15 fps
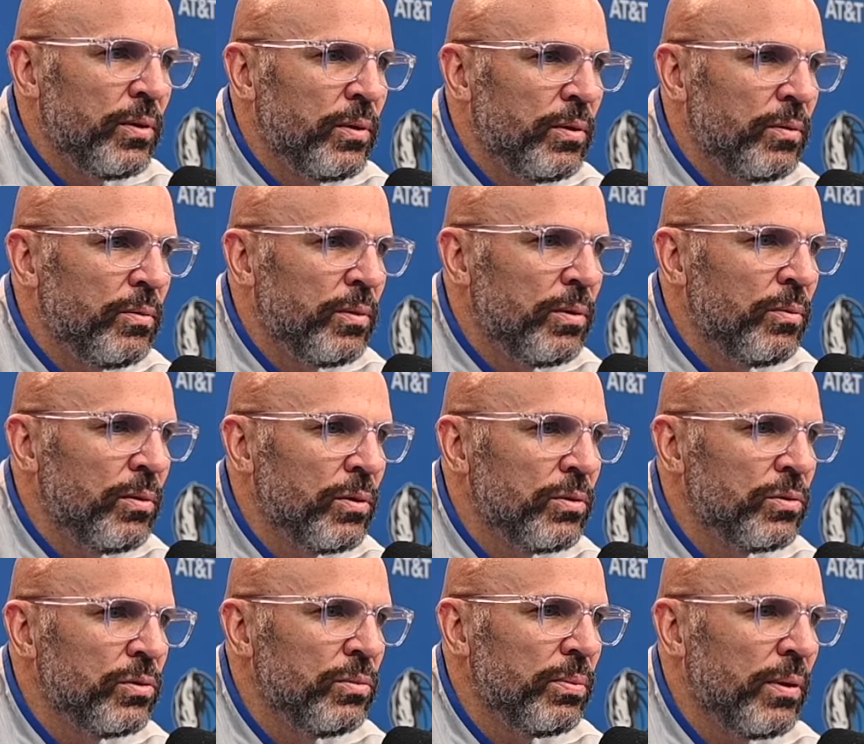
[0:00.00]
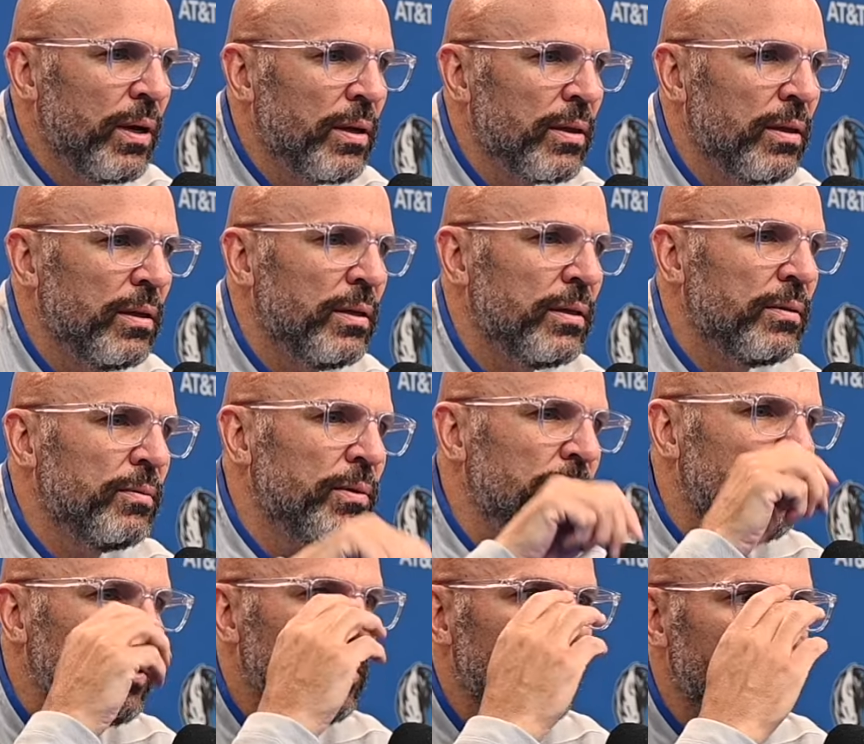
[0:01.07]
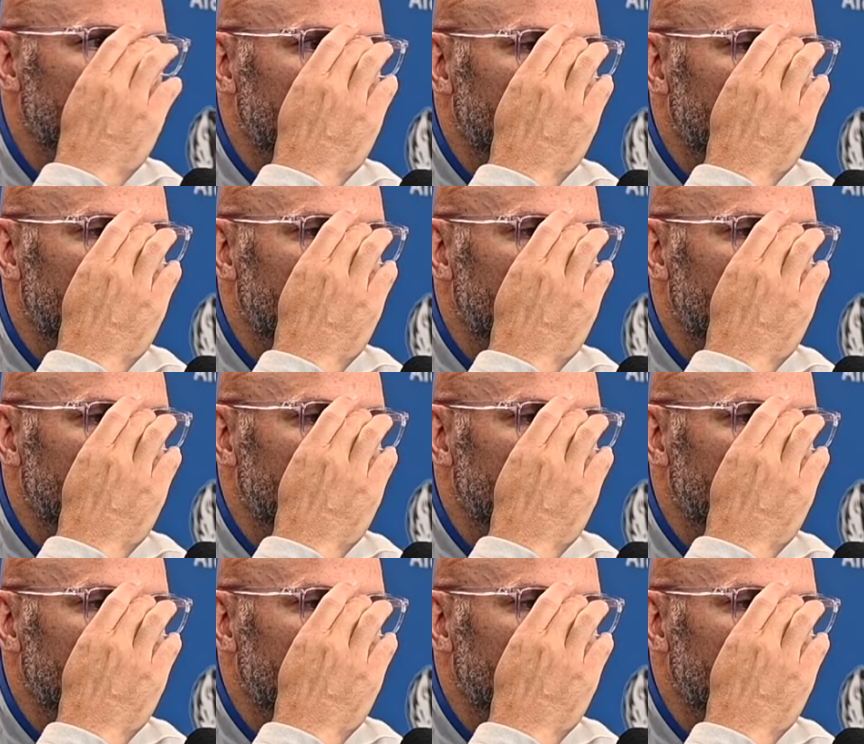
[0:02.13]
you know, we weren't super athletic. We weren't going to